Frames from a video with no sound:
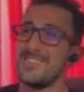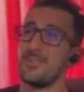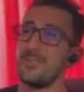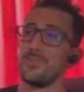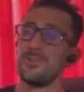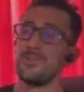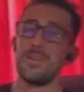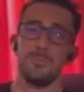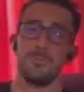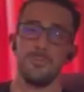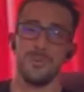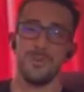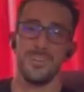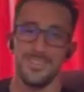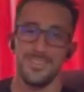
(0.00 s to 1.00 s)
don't get me
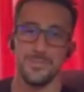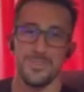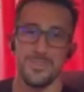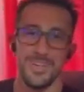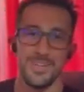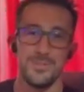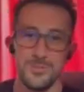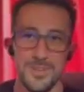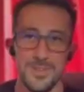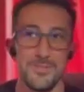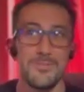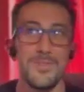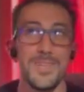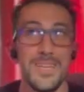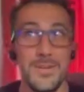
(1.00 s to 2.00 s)
wrong, I do
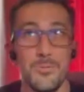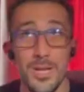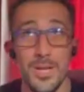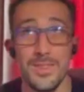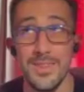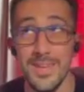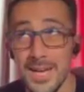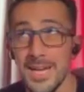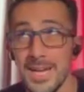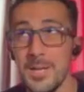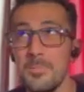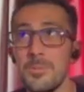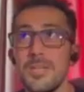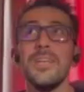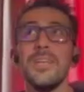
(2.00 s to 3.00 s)
definitely want that,
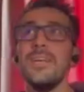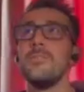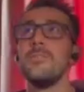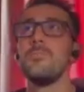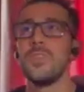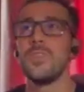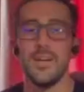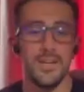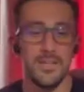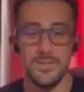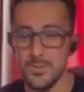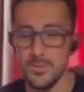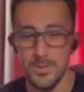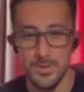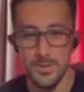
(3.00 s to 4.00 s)
but I
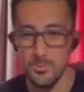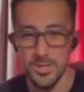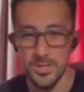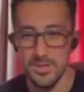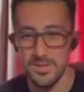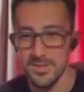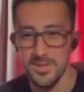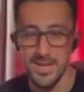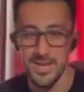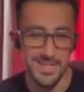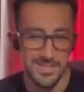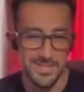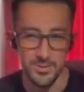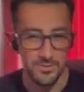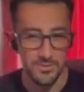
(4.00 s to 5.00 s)
do not want
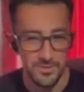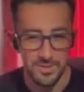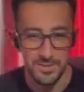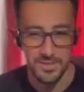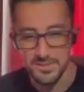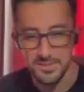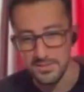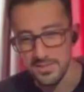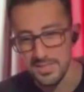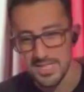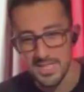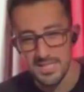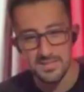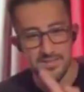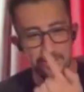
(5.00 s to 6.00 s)
that sort of a thing to
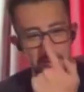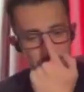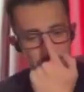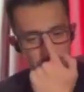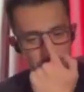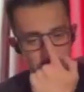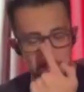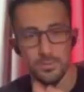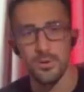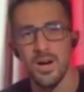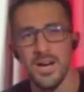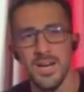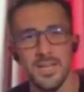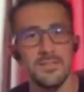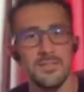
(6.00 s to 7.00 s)
lead to
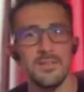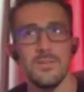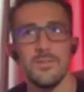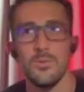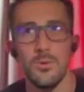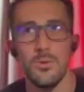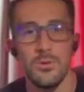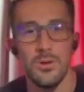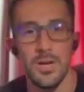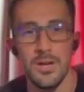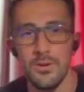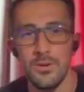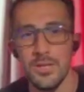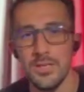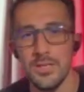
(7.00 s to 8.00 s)
pride or
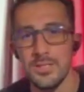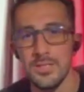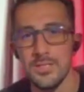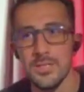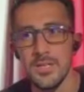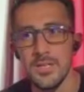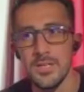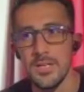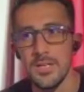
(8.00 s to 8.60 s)
arrogance.